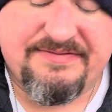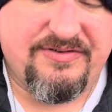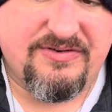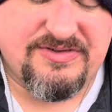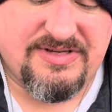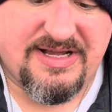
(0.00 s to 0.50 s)

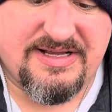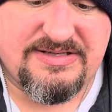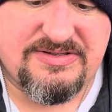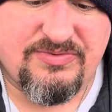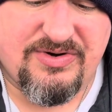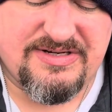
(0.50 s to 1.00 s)
full
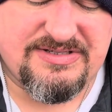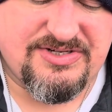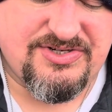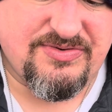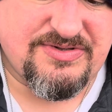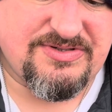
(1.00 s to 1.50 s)
size, whereas the
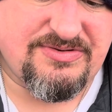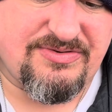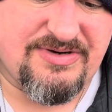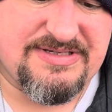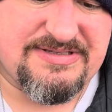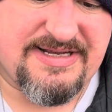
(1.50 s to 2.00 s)
short
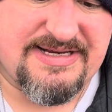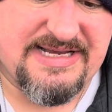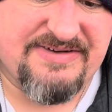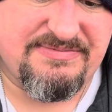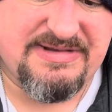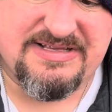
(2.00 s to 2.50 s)
stories like
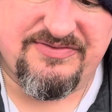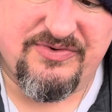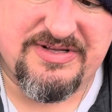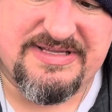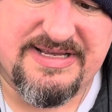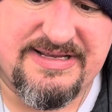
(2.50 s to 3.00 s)
everyman's
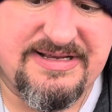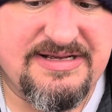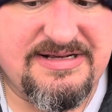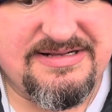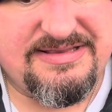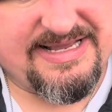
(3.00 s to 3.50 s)
Fuente,
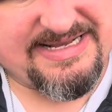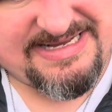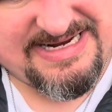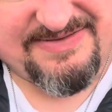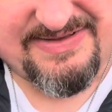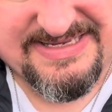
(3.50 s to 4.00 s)
like
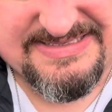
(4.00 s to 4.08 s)
kind of like a